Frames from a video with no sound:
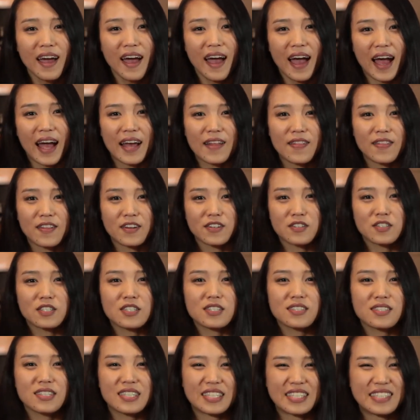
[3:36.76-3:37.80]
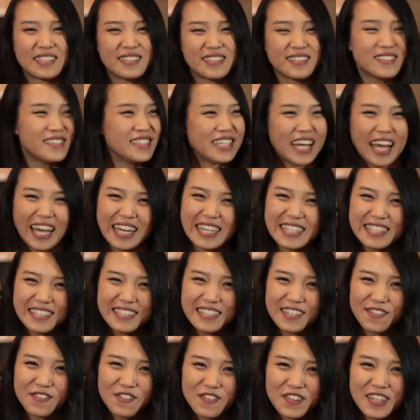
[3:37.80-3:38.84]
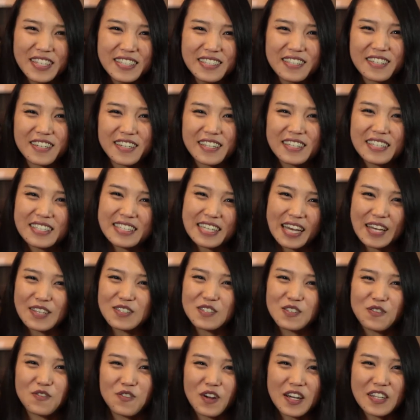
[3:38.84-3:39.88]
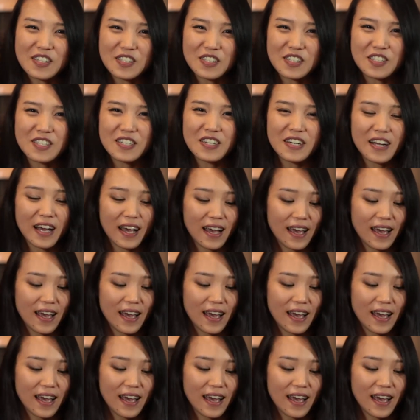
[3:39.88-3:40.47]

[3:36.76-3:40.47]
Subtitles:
and they're just going to taste different, they're going to taste fresher,